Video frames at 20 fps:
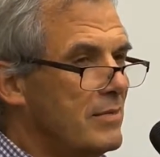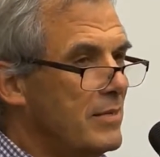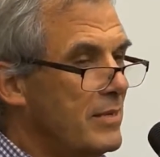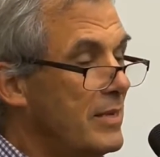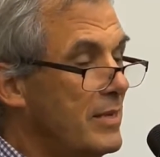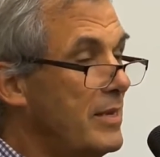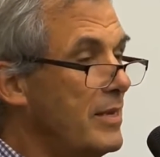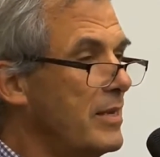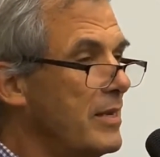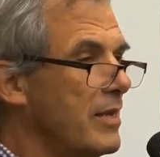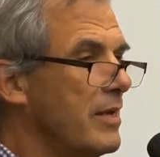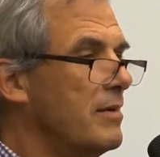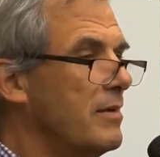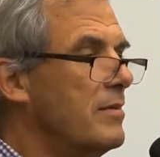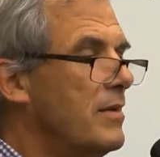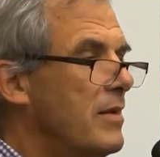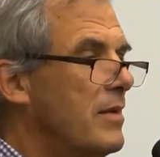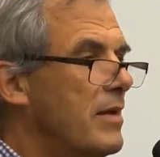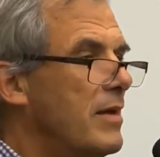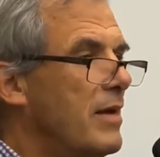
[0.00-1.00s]

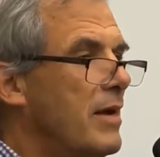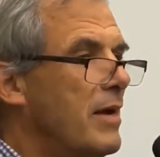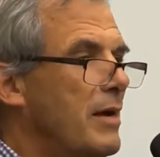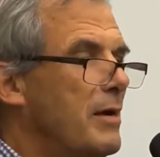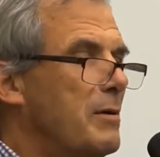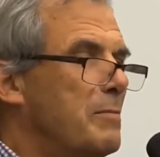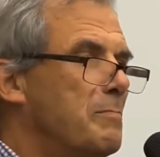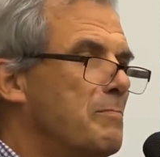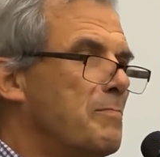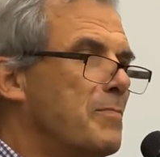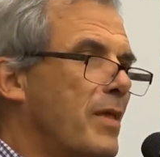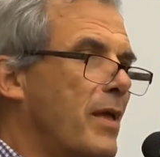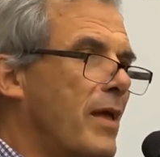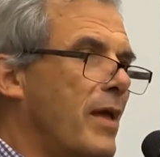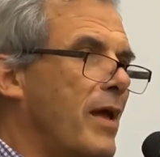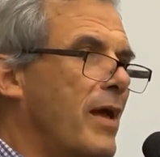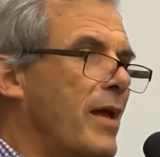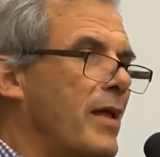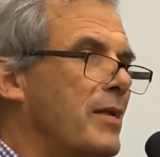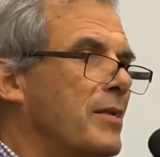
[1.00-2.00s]
India,
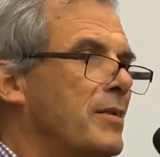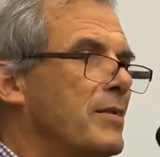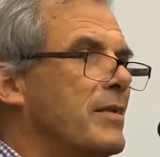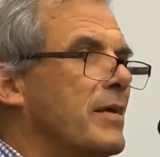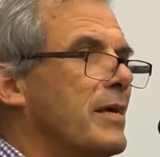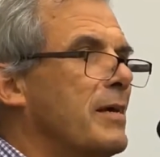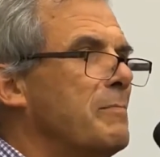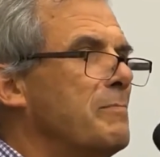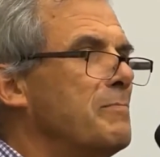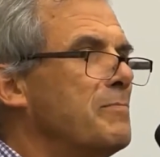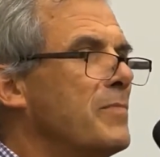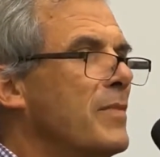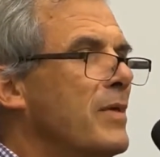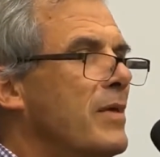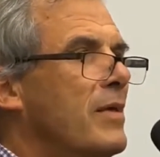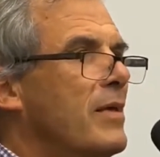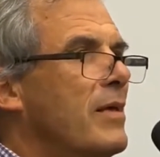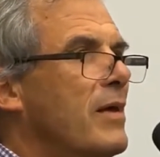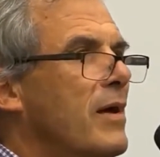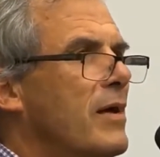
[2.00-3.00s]
and
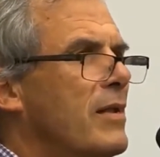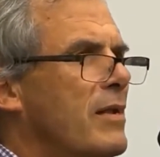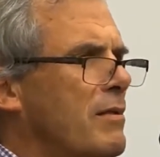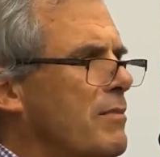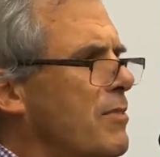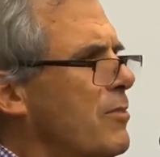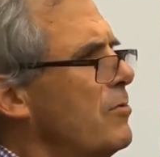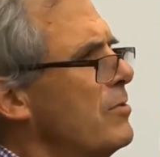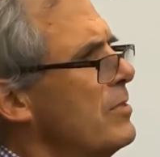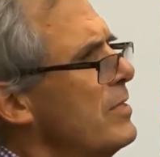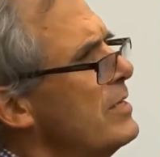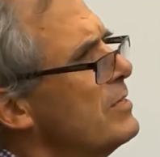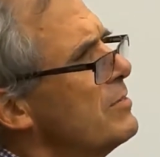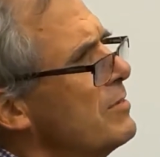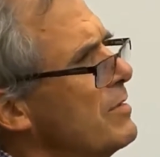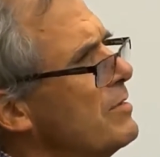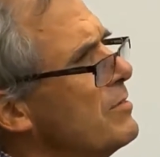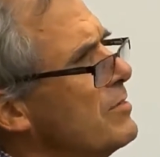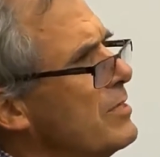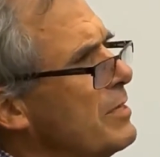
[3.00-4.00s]
I thought these
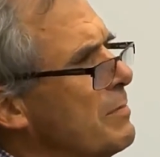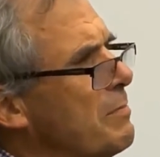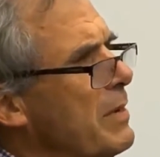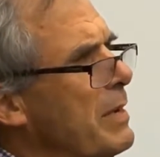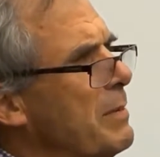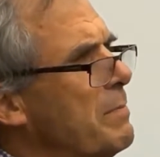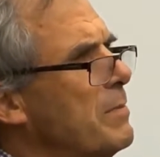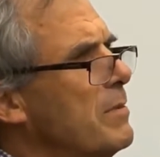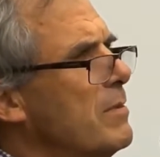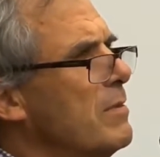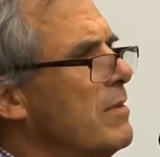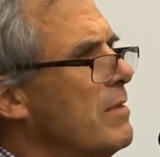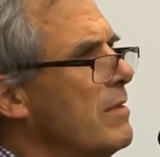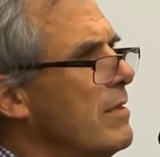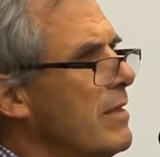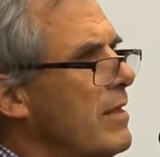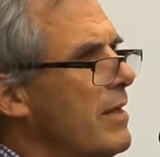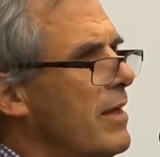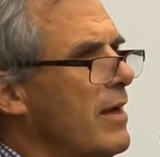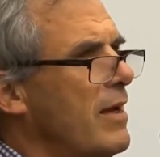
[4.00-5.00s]
were interesting
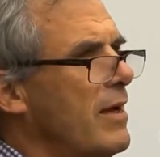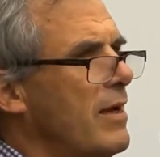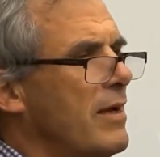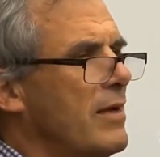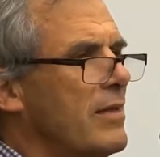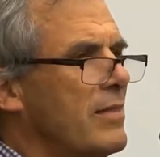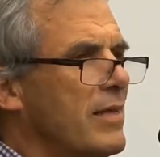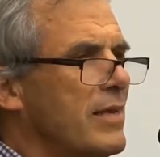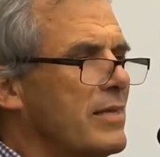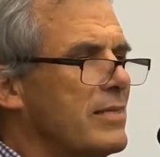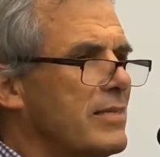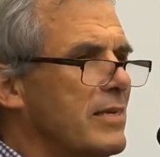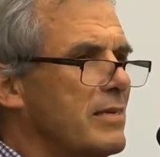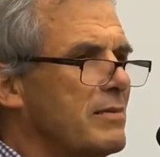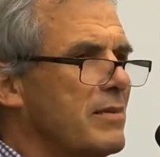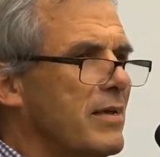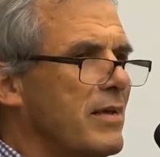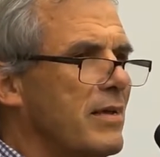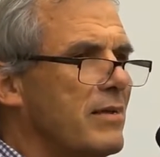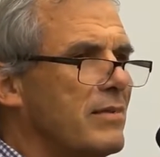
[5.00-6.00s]
people. They
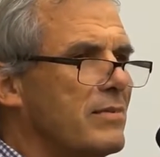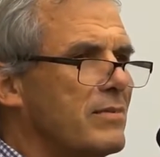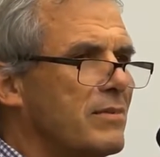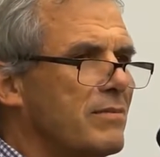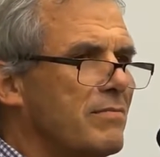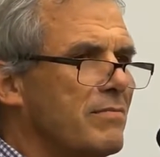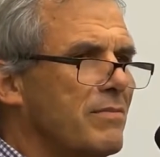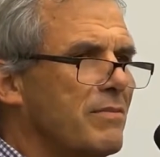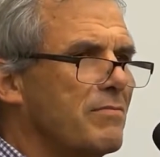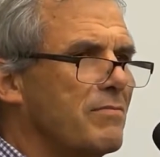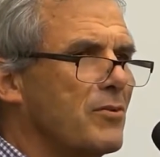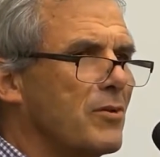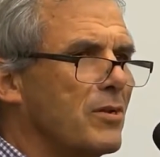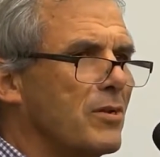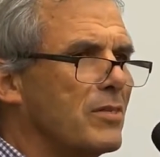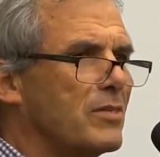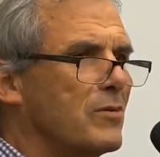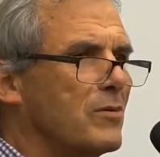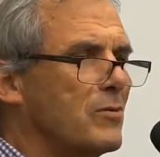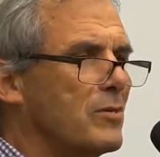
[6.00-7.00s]
seem to sort of have
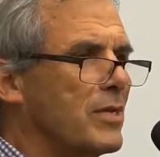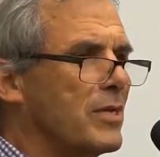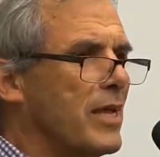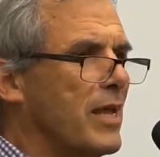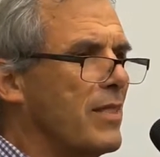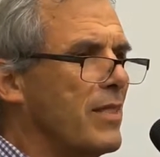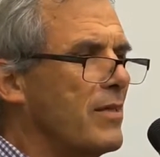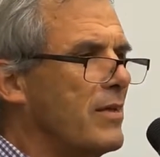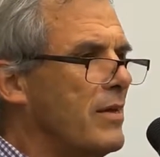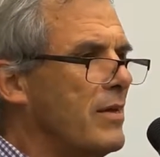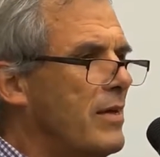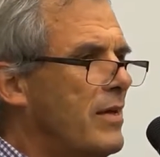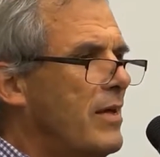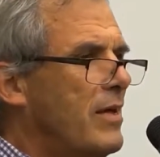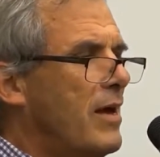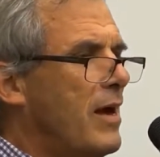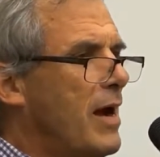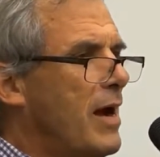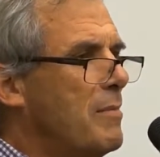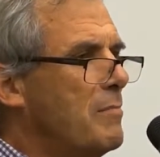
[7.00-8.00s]
got it all together.
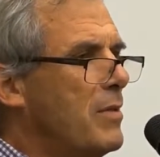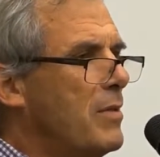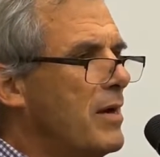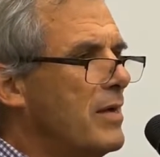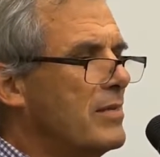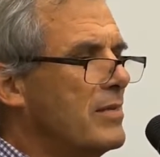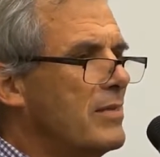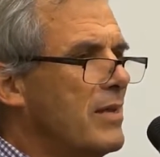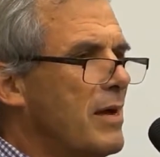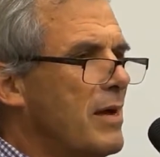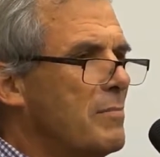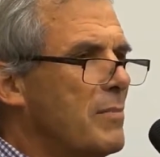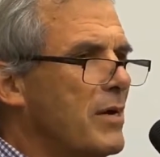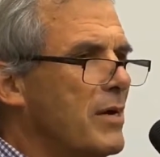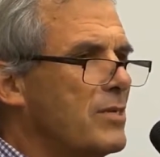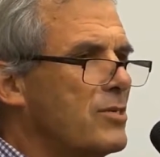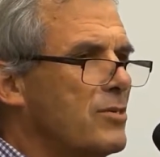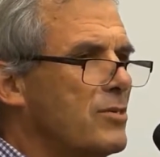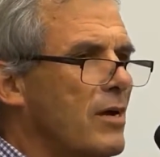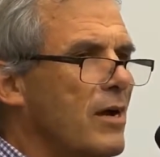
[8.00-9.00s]
I
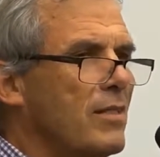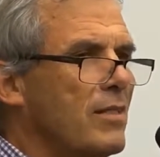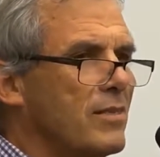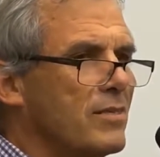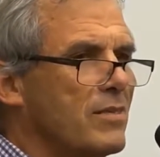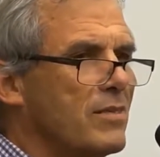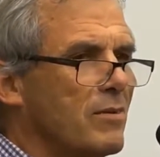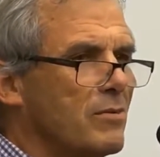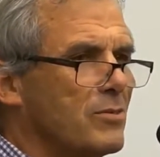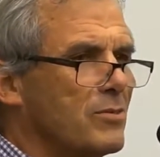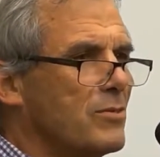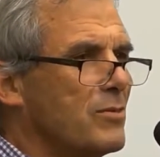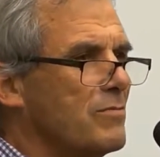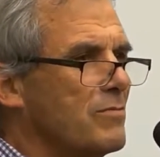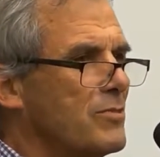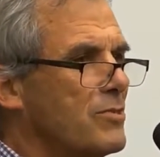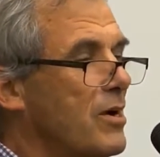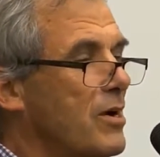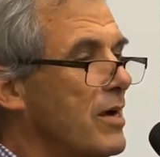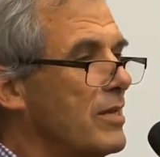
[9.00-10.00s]
might try this. I was
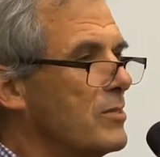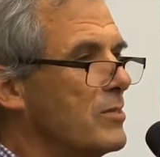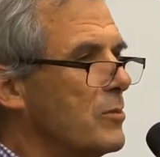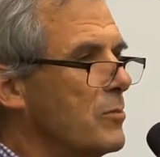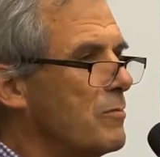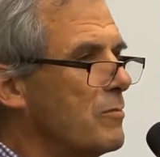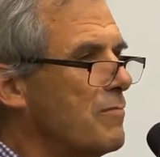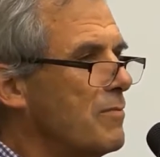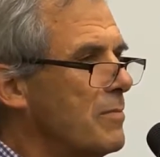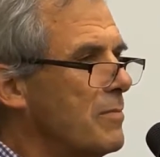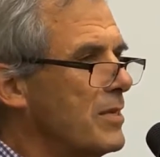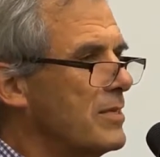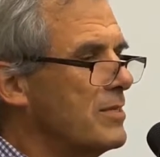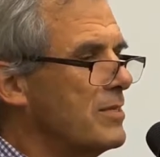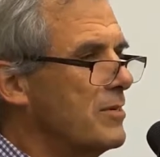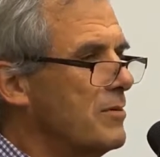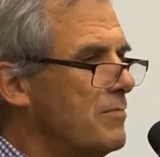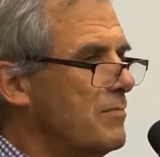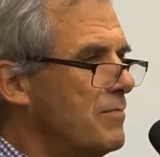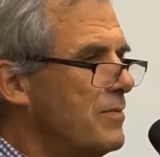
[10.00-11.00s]
sort of trying to look for
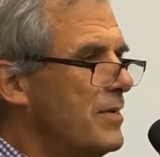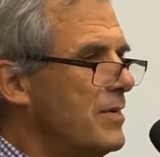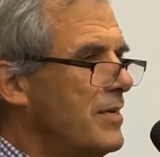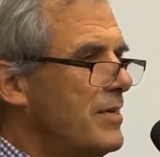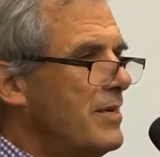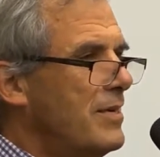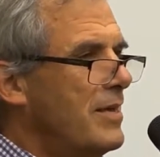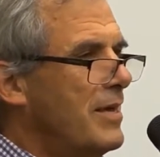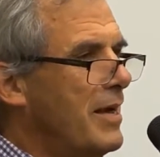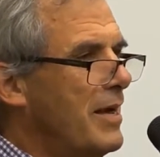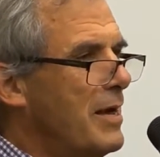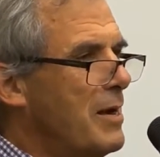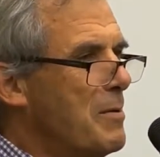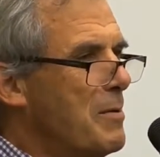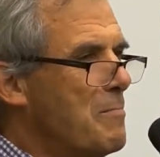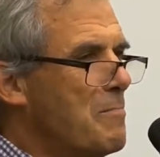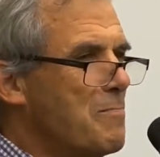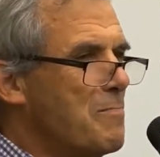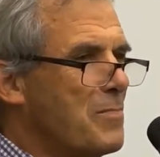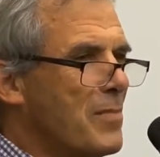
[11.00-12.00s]
myself.
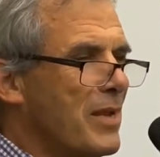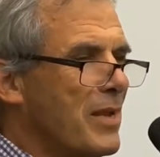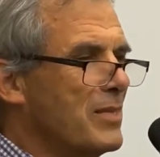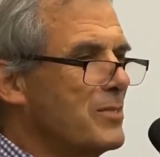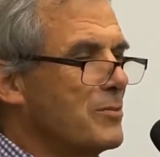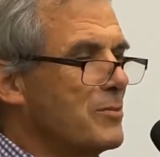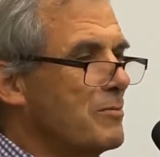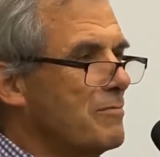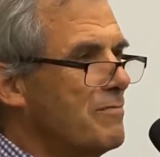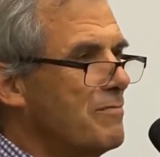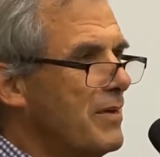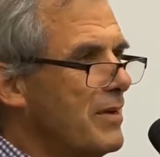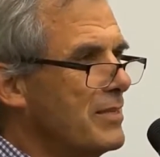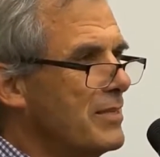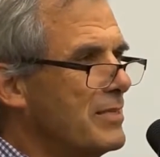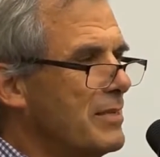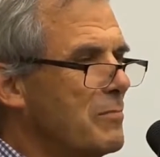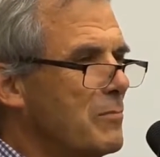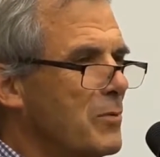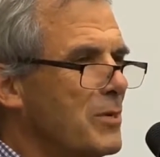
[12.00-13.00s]
I sort of
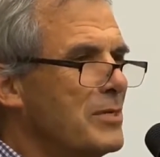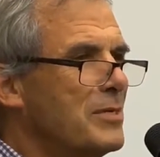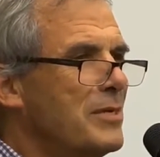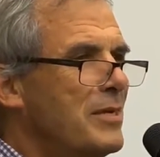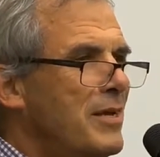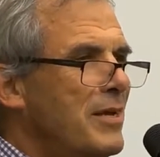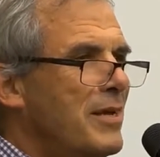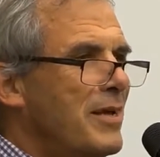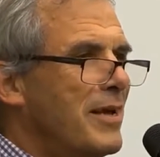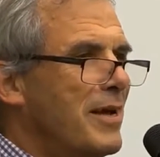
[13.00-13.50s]
found someone.